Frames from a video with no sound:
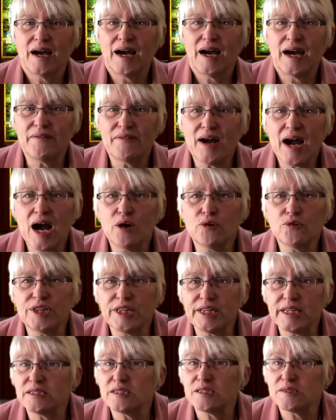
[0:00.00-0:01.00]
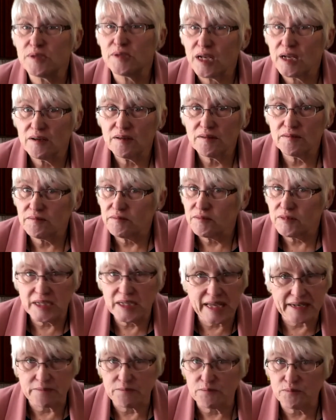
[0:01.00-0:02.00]
of how this
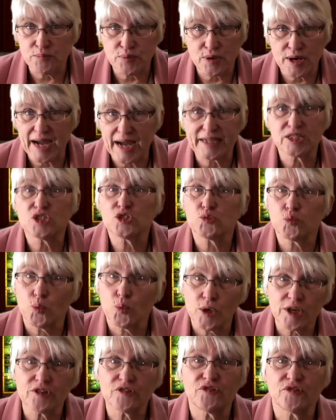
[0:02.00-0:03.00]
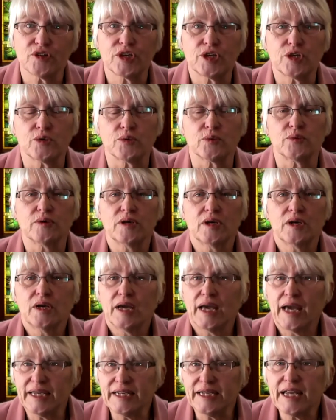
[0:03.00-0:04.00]
Lenten practice worked for you
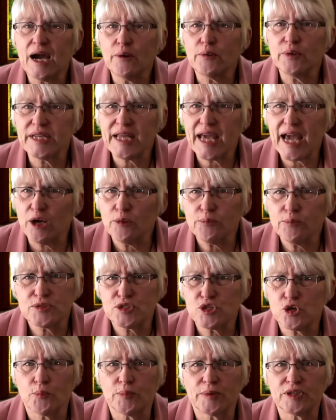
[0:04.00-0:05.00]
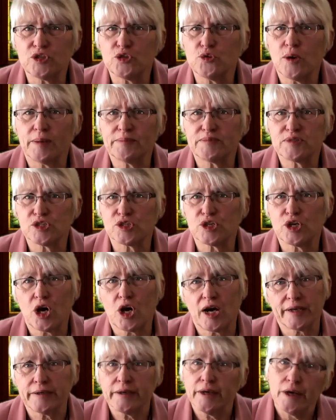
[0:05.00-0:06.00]
and how it helped open you up to God,
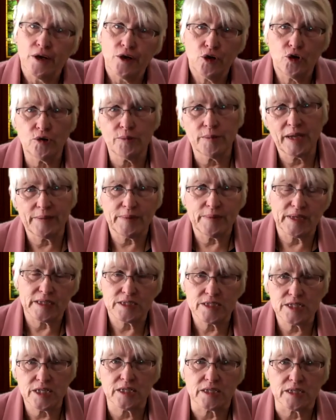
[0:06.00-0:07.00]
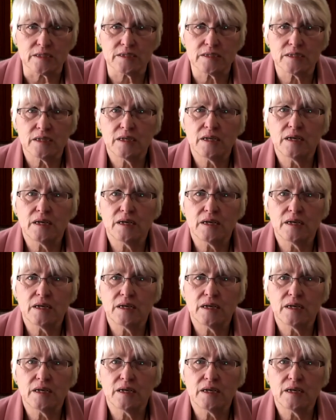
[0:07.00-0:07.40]
or maybe it didn't,